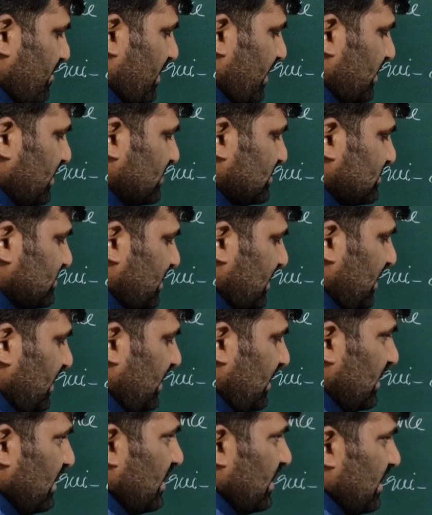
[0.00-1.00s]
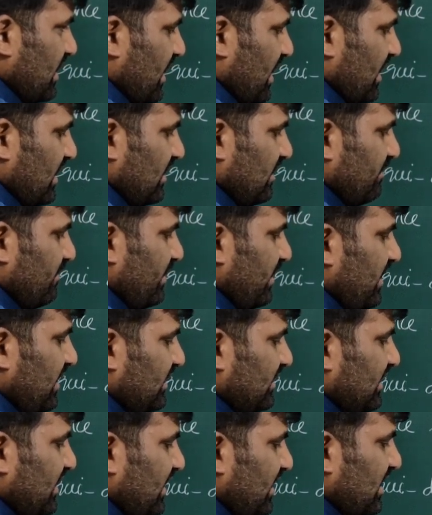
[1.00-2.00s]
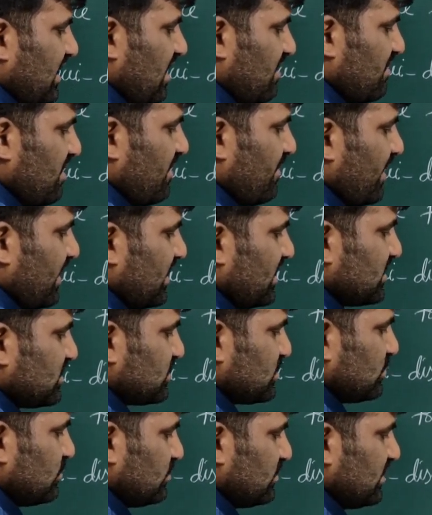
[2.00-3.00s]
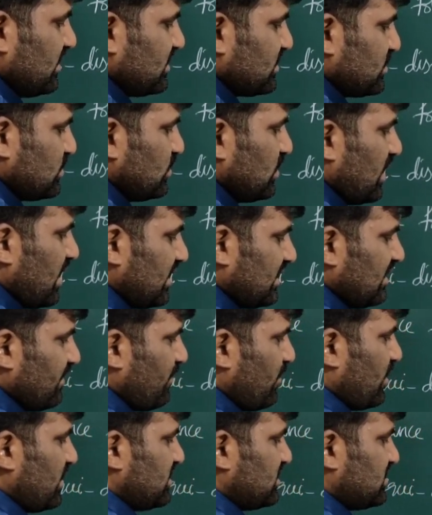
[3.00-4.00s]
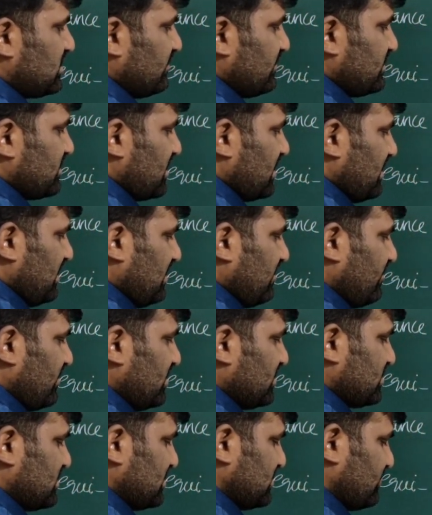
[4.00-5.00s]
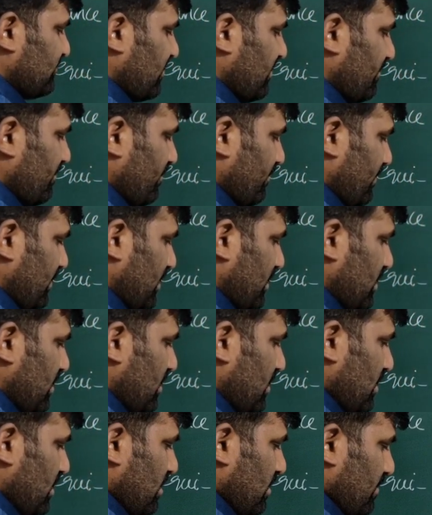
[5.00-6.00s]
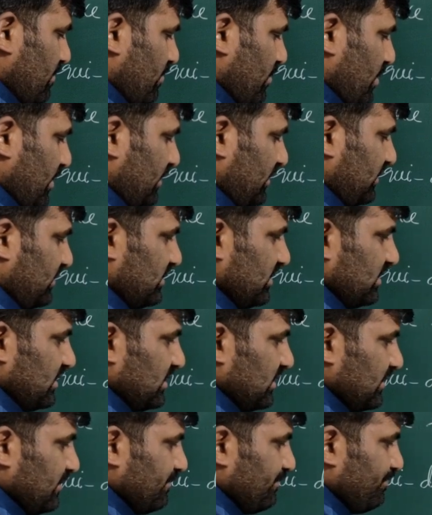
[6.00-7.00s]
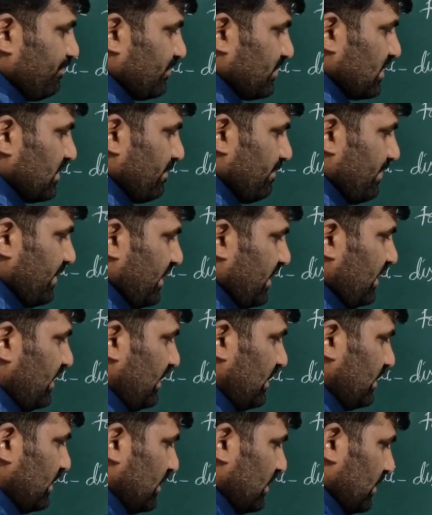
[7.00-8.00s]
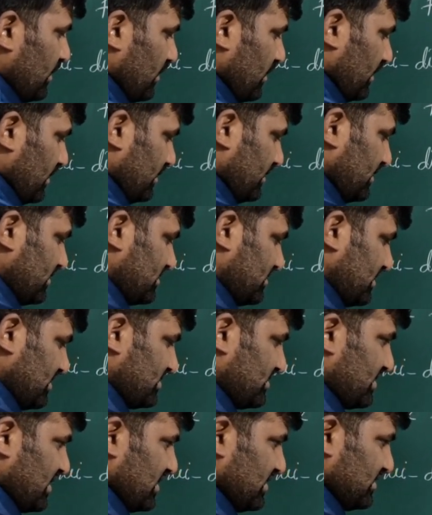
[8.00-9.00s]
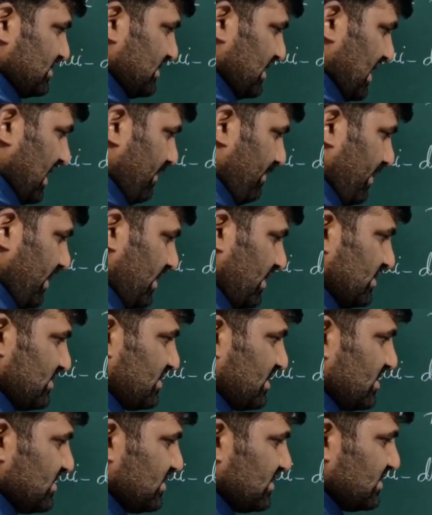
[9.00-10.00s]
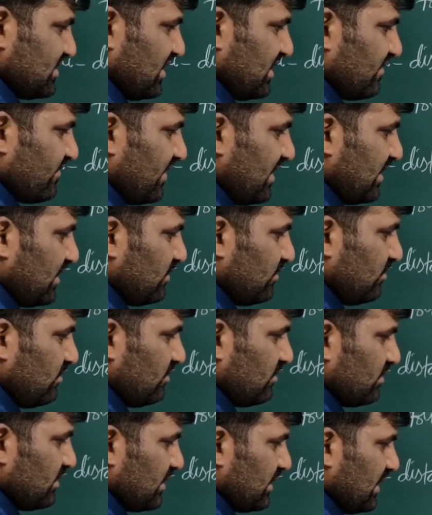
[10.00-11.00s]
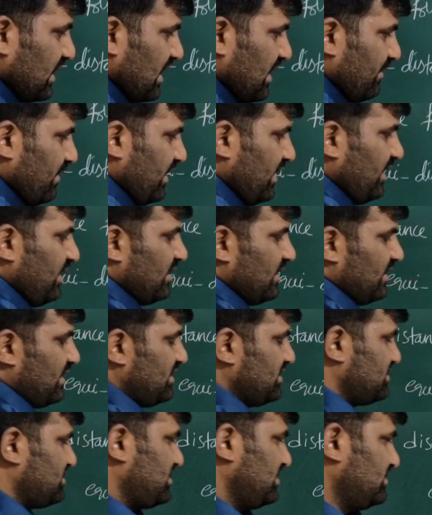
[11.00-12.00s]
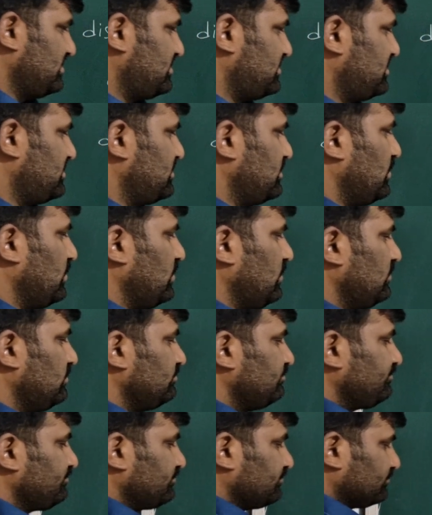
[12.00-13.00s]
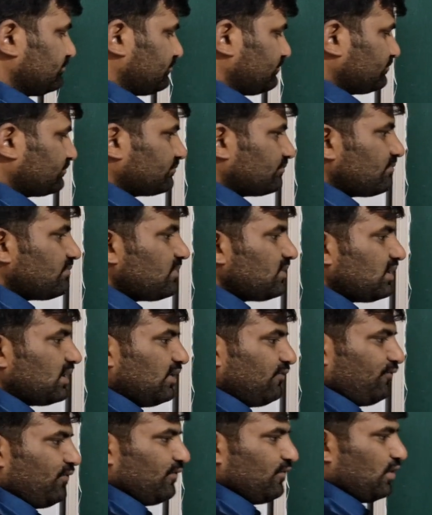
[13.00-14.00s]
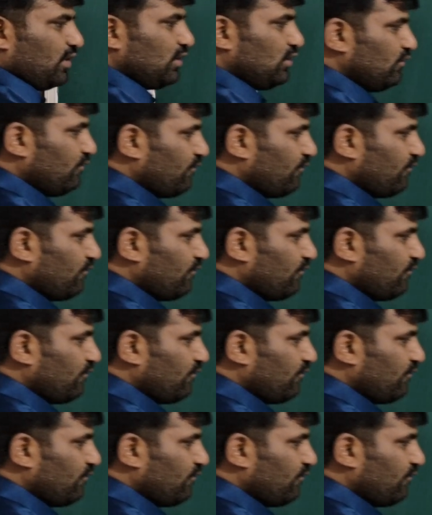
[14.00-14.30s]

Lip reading: minus 3, and B 3 comma minus 2. These 2 are the points which are equidistant from point P. This distance, AP distance, is equal to AB distance. So if you want